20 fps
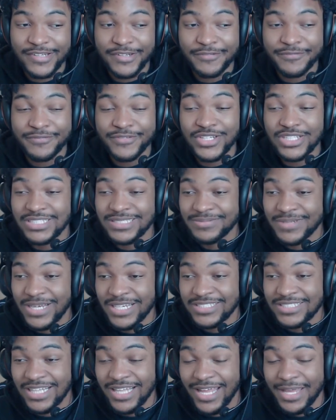Don't forget to
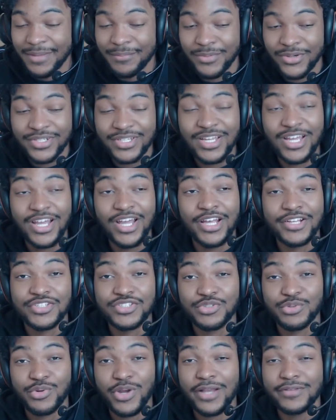smash that like button.
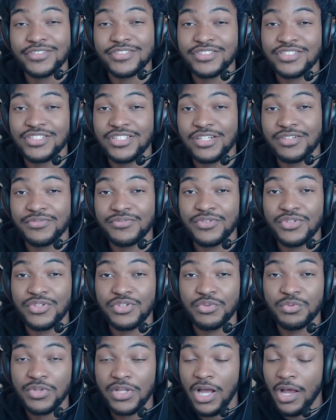Subscribe to the channel if you're
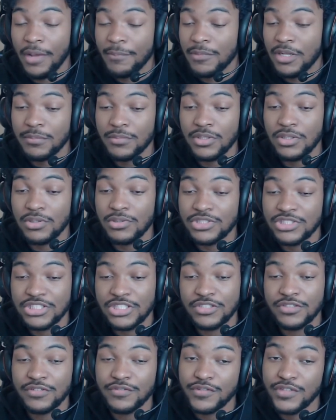new. Comment down below and
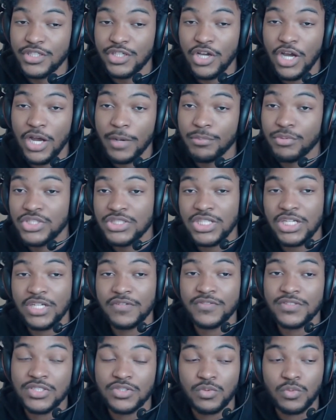share the video. I appreciate
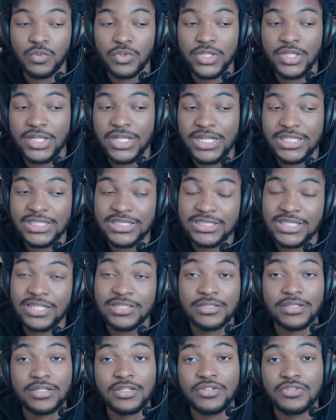every single one of you that decided
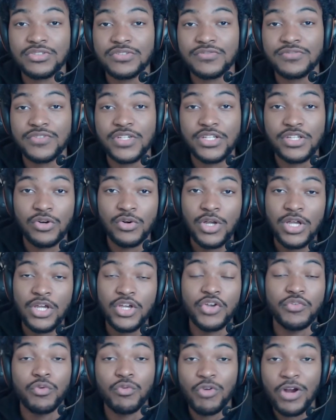to click on this video.
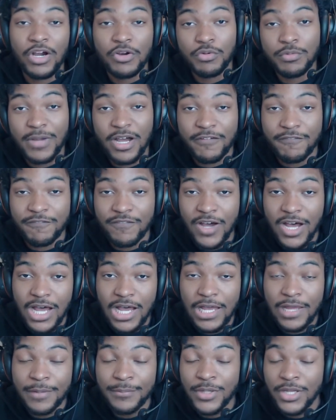If you rock with my
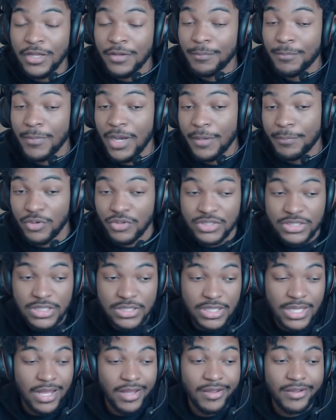vibe, my
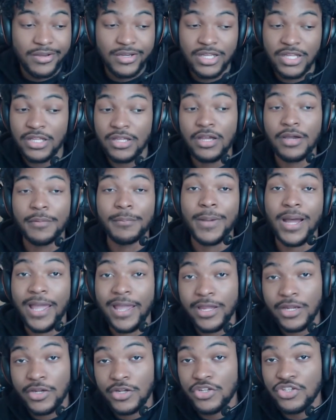personality, my
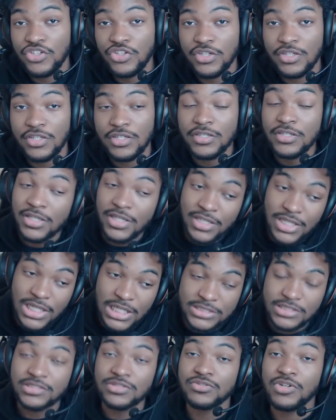energy, hit
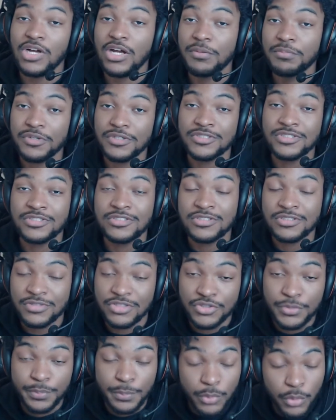that subscribe button.
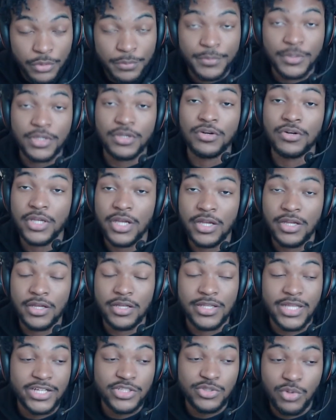support me, okay?
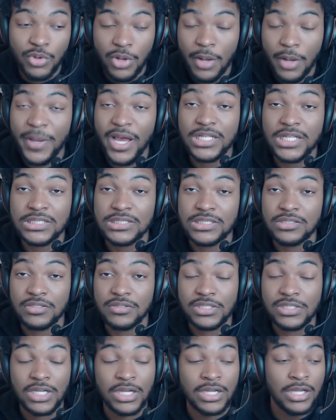That's all I'm asking,
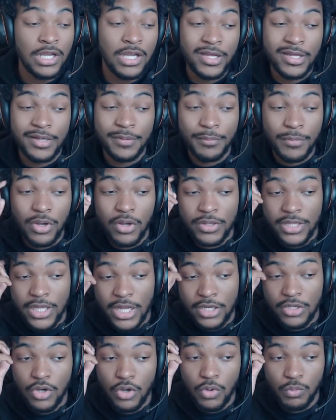okay? But on
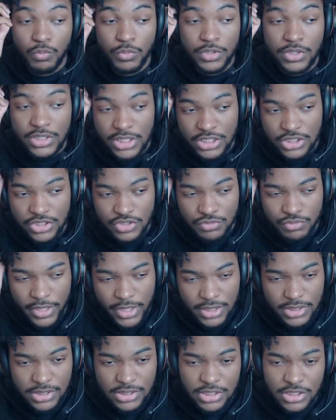that note, we're gonna get
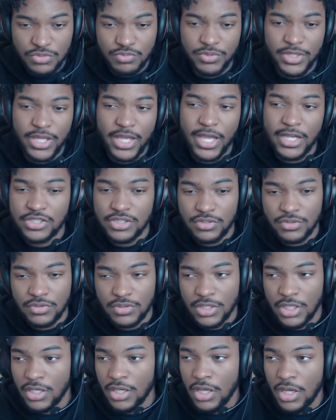straight into this reaction,
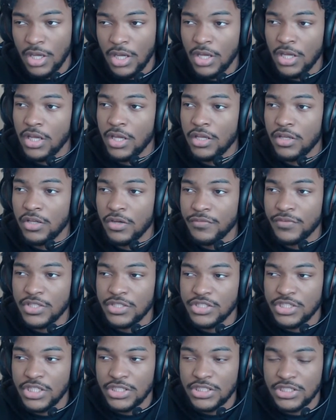okay? Enough of the
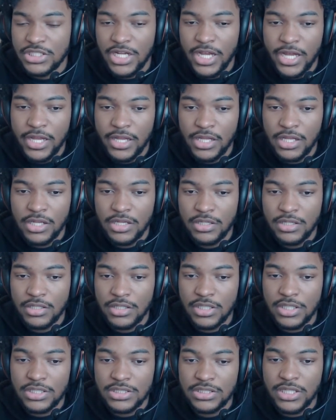chit chat.
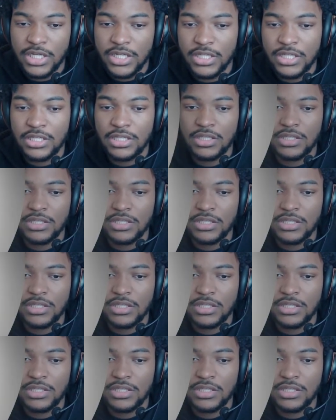Let's get it.